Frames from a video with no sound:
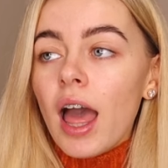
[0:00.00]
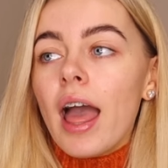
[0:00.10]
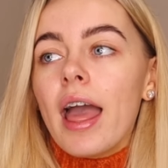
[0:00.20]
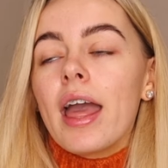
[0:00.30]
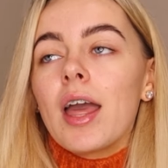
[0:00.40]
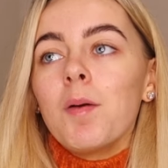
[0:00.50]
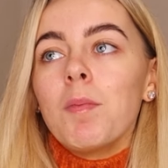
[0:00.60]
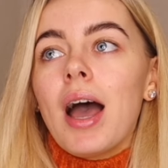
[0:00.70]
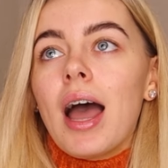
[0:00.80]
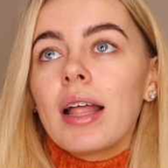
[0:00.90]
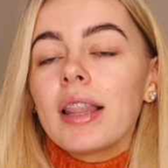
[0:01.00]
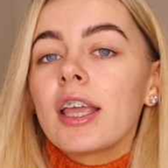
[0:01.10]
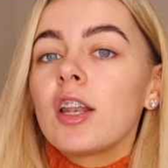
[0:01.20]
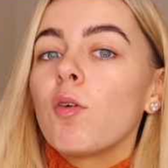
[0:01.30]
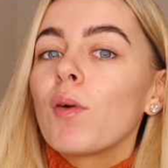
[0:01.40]
and
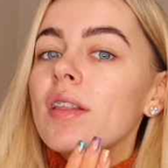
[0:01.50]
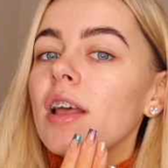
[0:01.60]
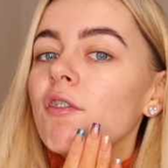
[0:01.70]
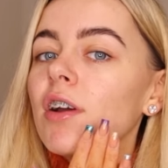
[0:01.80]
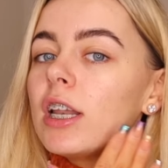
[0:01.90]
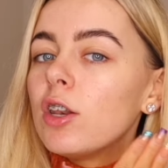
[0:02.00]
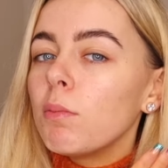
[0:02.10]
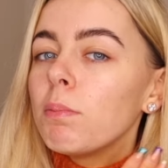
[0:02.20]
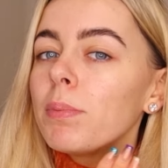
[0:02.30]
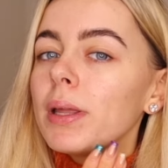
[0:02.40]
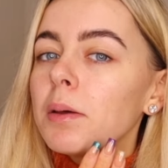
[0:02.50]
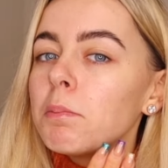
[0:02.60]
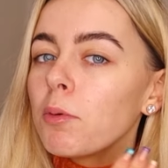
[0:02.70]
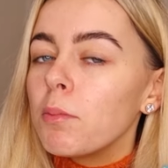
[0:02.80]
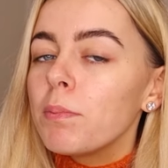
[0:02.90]
like, you know, where it's like really lumpy
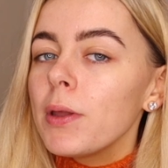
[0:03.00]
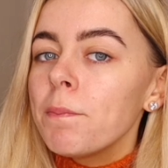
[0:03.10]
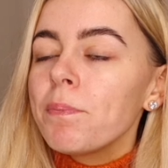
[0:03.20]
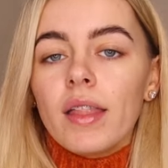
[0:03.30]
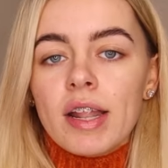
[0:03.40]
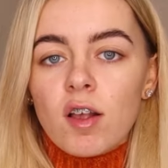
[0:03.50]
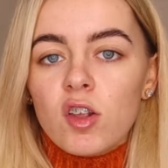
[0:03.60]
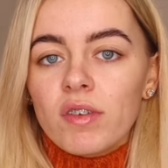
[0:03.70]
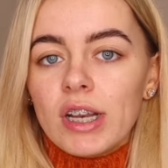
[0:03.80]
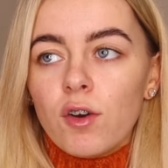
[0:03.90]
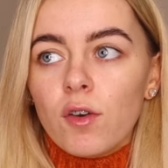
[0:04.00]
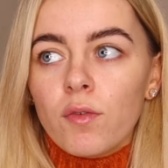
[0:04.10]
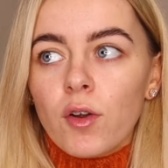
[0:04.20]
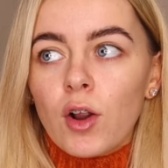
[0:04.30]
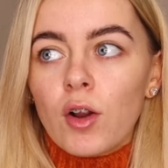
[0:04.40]
and bumpy. And then it's also really good
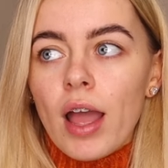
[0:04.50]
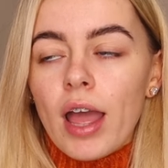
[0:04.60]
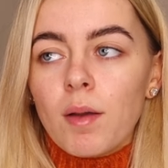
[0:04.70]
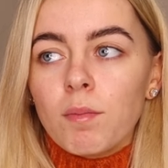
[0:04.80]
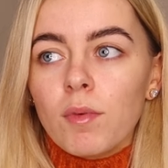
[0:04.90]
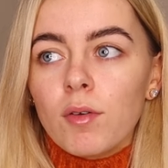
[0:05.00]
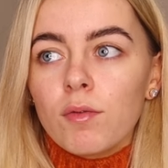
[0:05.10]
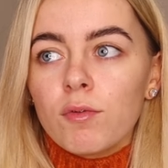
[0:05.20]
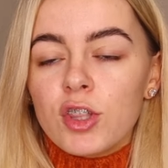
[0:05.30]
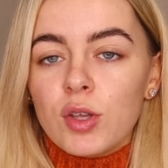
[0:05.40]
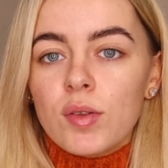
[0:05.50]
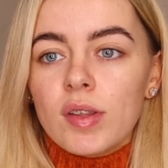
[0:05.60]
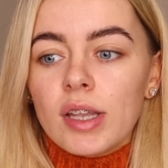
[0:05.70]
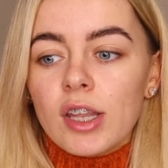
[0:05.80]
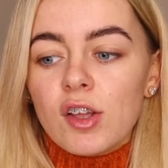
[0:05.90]
for
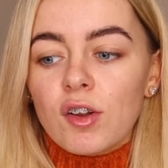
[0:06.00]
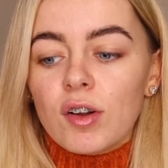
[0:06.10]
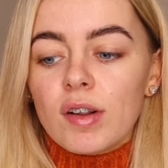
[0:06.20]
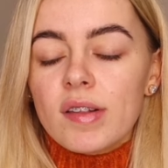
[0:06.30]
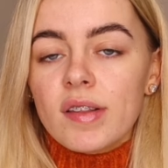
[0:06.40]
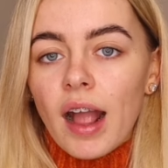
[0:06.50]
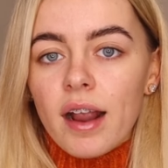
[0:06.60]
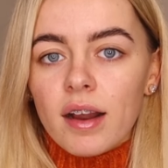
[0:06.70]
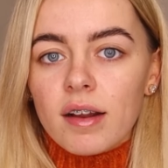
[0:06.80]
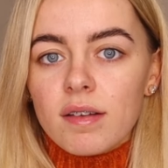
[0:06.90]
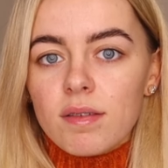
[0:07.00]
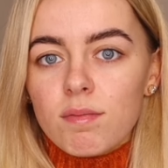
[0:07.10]
reducing your scar